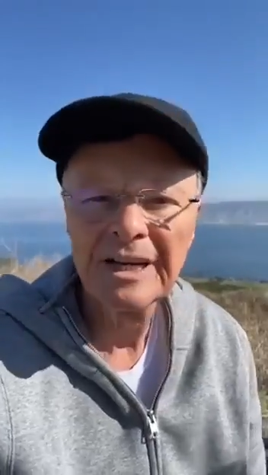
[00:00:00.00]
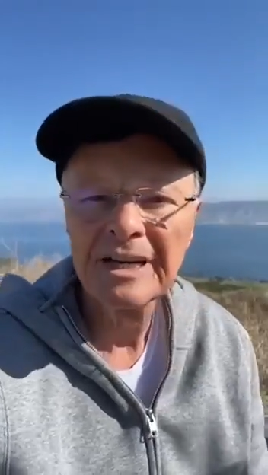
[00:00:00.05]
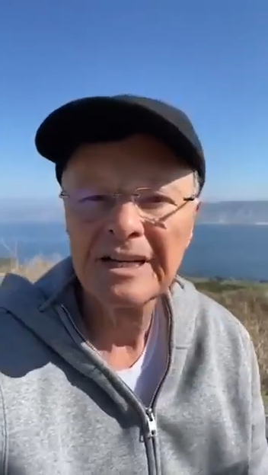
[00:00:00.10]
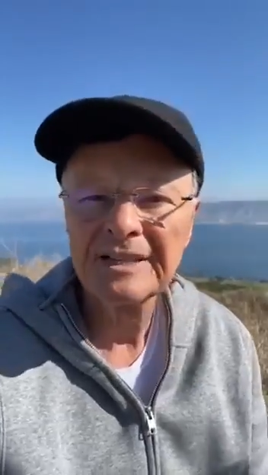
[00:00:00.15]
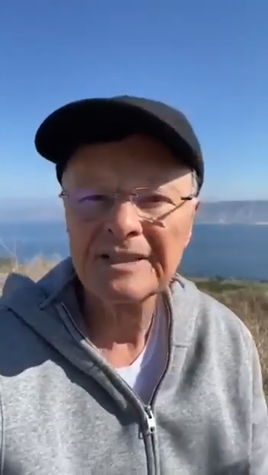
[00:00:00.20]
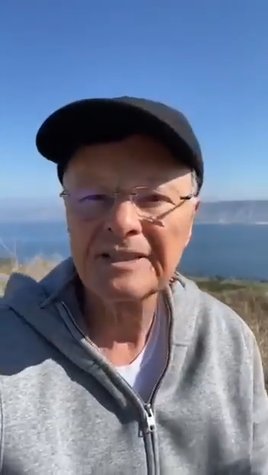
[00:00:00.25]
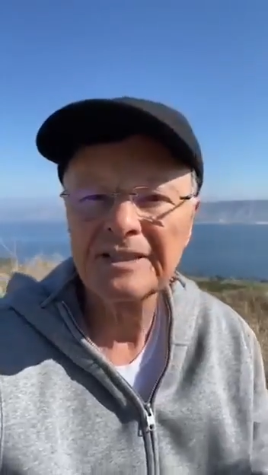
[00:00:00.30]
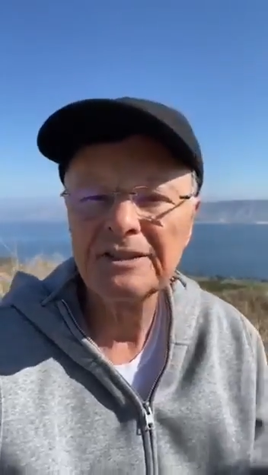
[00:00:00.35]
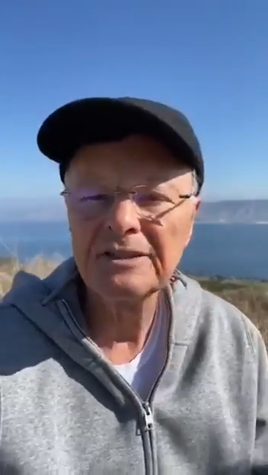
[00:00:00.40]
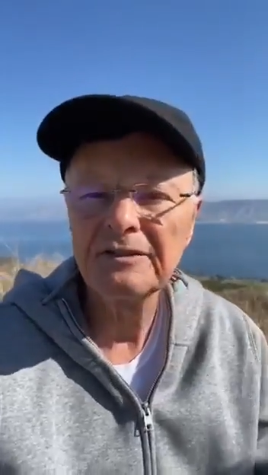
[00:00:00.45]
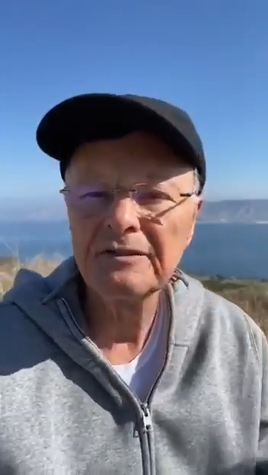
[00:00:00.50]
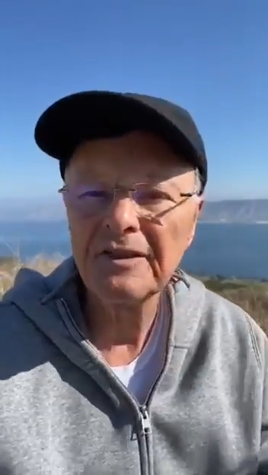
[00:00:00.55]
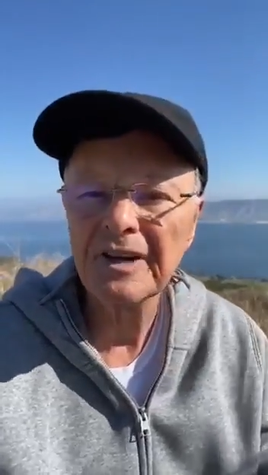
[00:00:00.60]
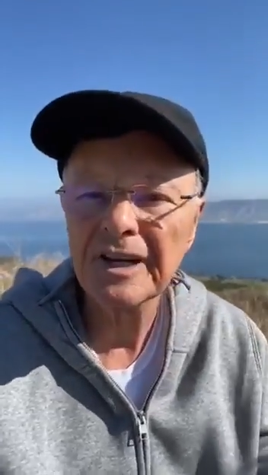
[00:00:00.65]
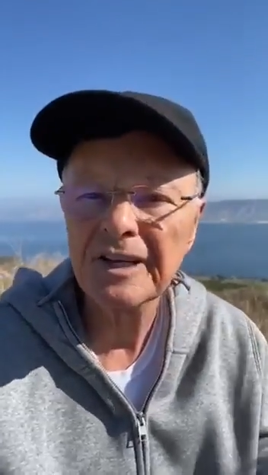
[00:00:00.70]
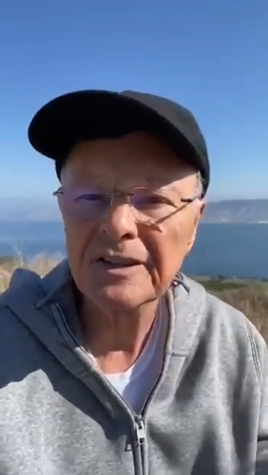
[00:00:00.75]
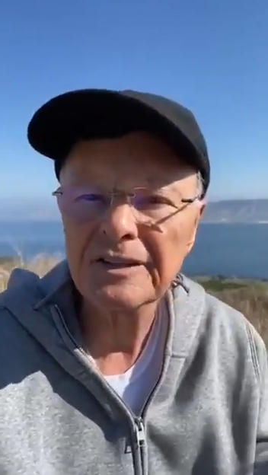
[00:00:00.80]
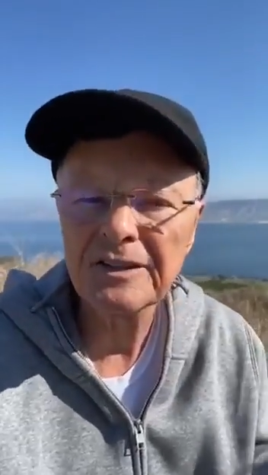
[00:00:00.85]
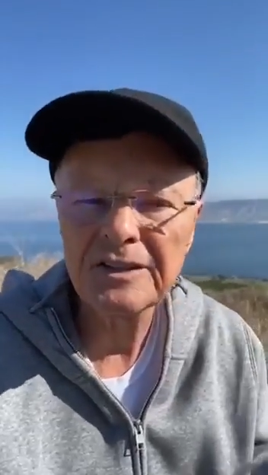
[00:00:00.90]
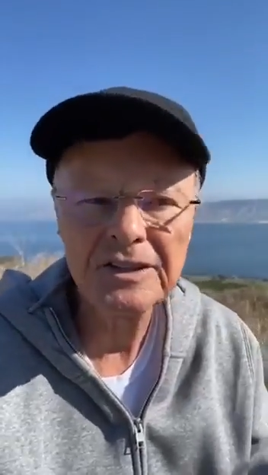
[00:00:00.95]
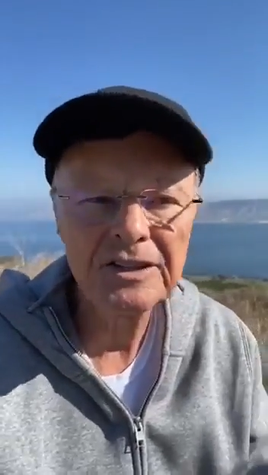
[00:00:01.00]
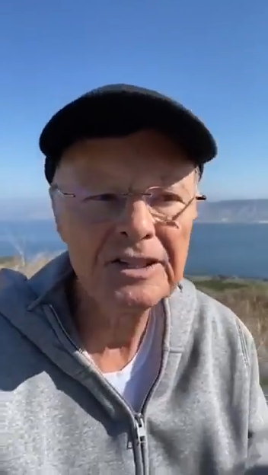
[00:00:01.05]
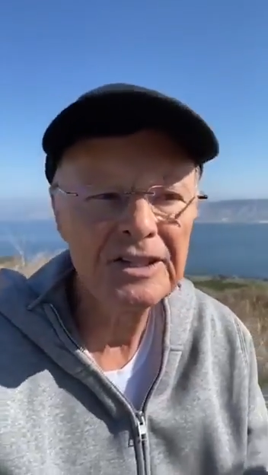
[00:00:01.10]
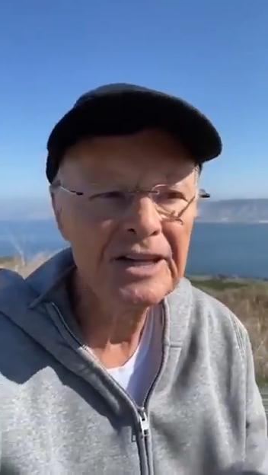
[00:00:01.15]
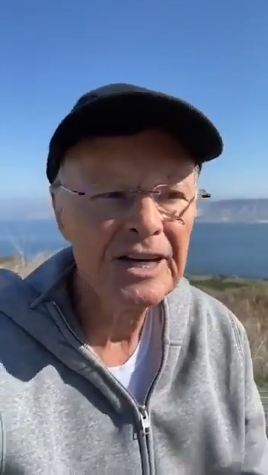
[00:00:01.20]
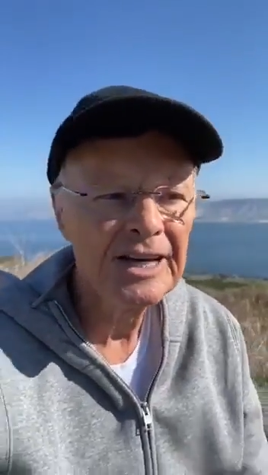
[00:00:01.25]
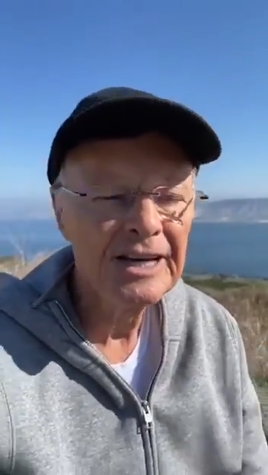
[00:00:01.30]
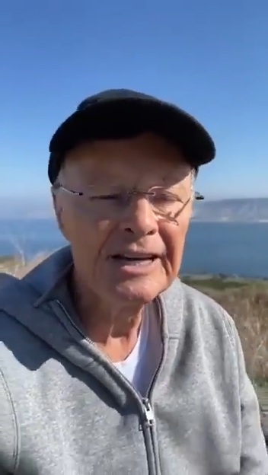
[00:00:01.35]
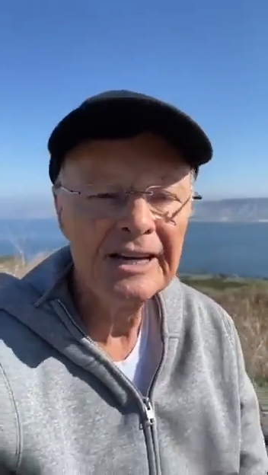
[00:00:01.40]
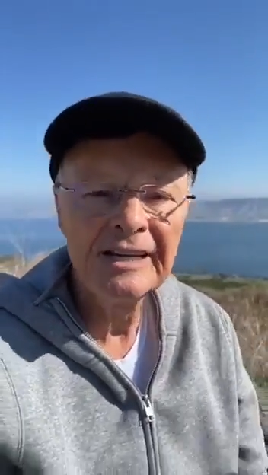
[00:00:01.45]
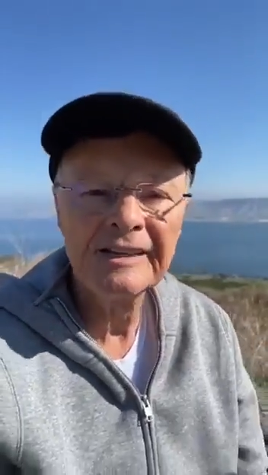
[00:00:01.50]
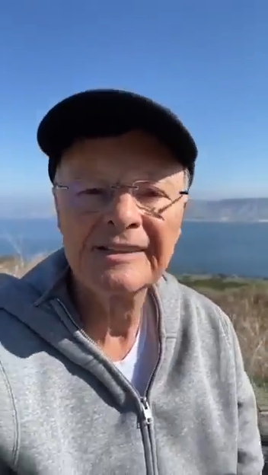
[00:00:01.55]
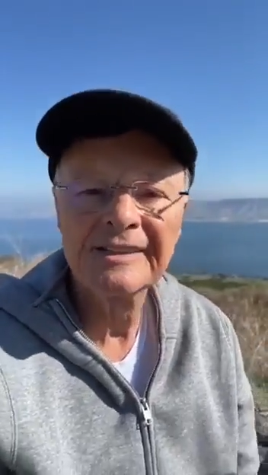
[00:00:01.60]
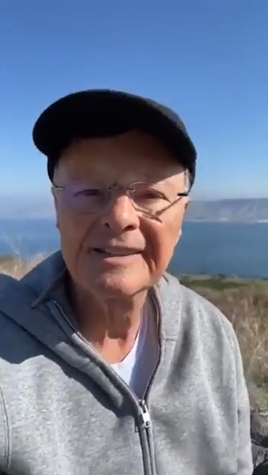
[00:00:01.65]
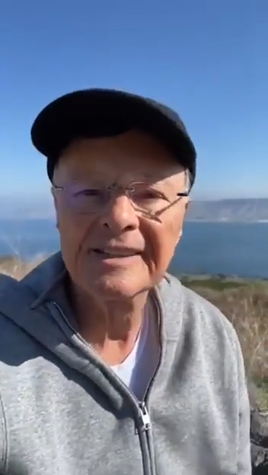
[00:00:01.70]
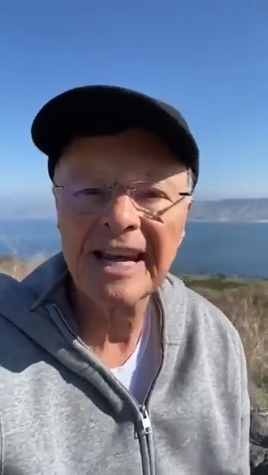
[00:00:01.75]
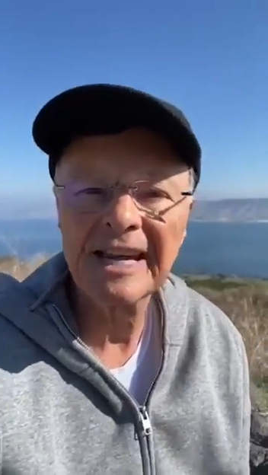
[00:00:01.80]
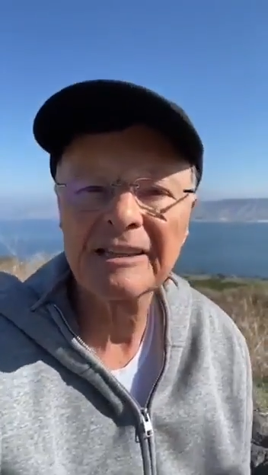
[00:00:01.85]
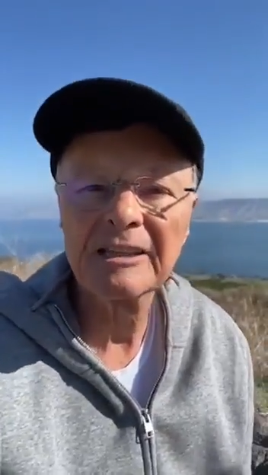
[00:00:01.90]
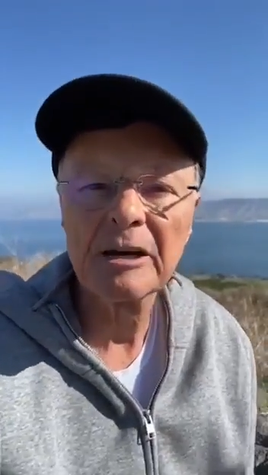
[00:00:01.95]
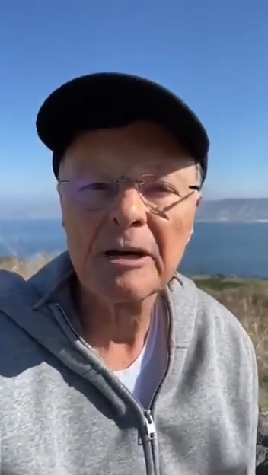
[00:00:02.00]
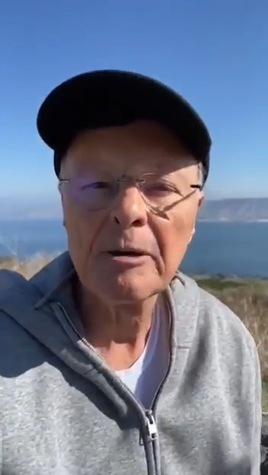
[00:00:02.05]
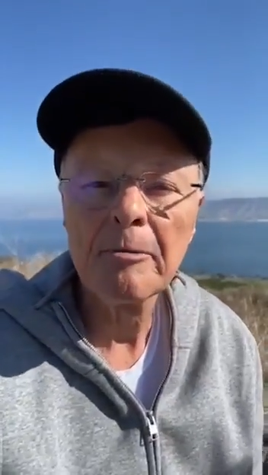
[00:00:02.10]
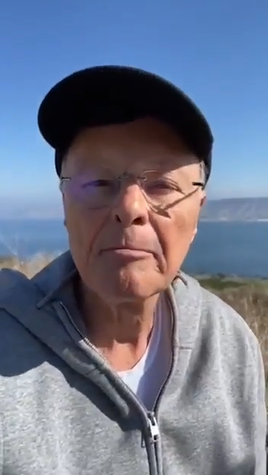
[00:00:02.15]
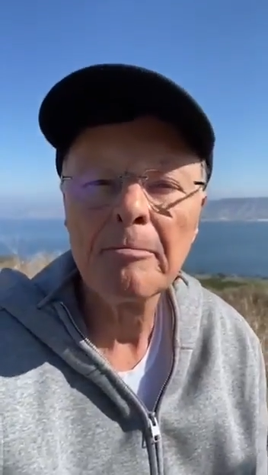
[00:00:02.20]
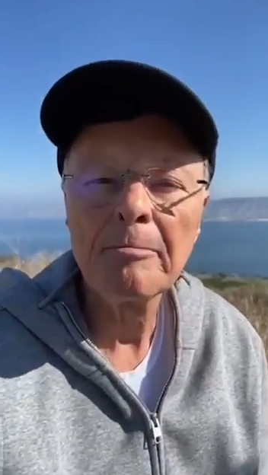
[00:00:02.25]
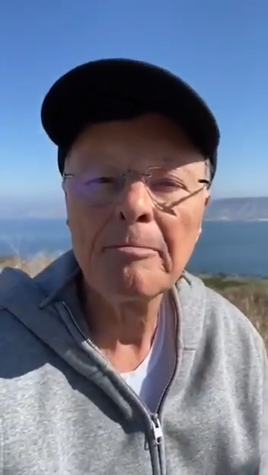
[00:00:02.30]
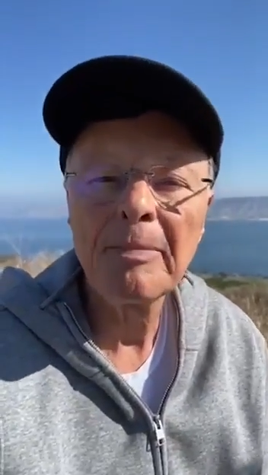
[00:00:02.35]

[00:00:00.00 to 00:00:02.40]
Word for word: to see things, reach things, enjoy